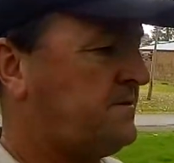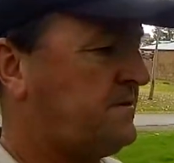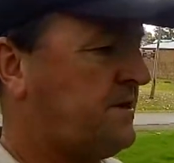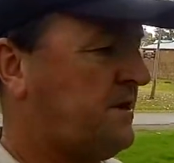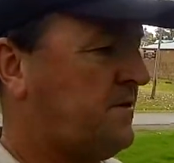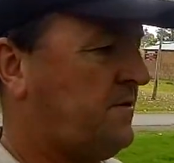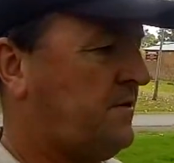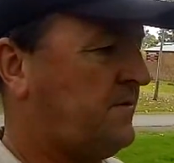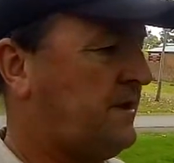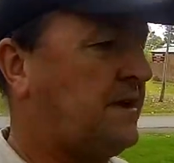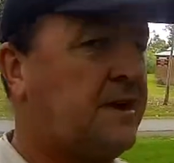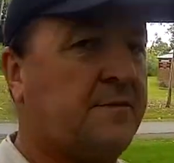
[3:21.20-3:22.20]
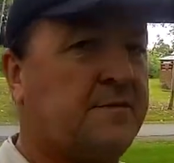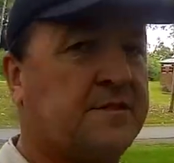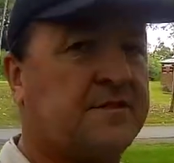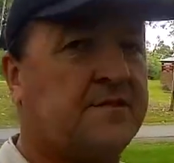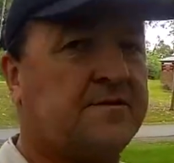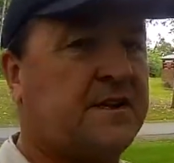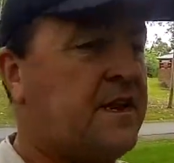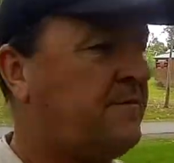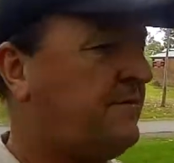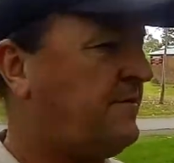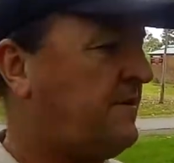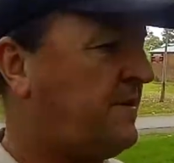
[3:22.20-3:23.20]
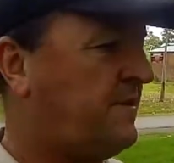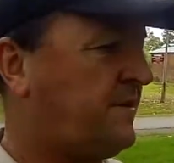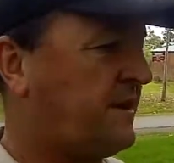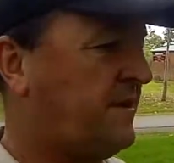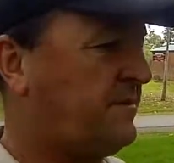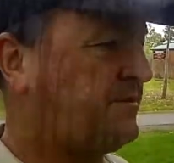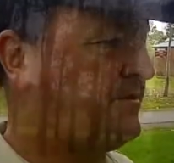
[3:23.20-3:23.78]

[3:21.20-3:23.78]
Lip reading: So I'm going to get myself set up and fire a couple of